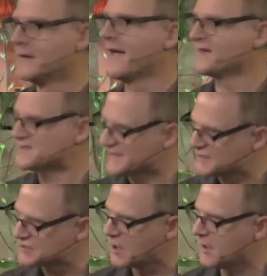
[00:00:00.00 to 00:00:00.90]
and
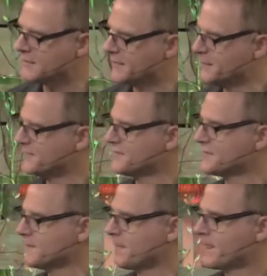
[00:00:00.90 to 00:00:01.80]
six
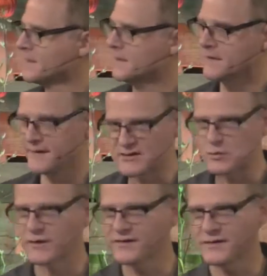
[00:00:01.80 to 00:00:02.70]
columns, each
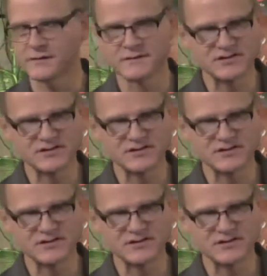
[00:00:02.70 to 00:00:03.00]
with